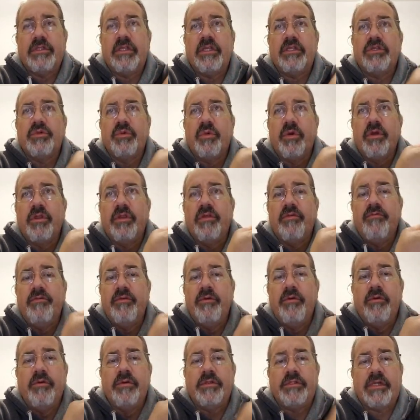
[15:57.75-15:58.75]
That's where the
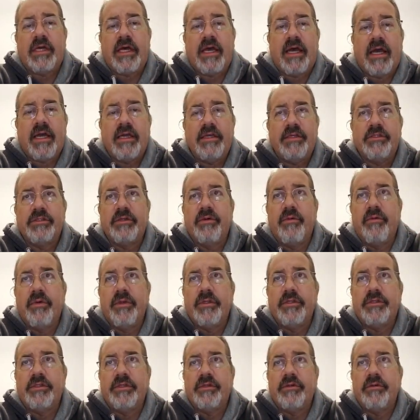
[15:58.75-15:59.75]
viewer's eye is
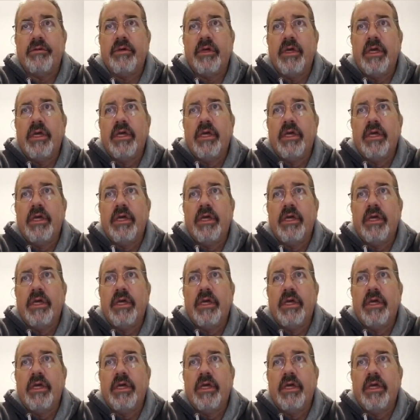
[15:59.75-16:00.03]
going to.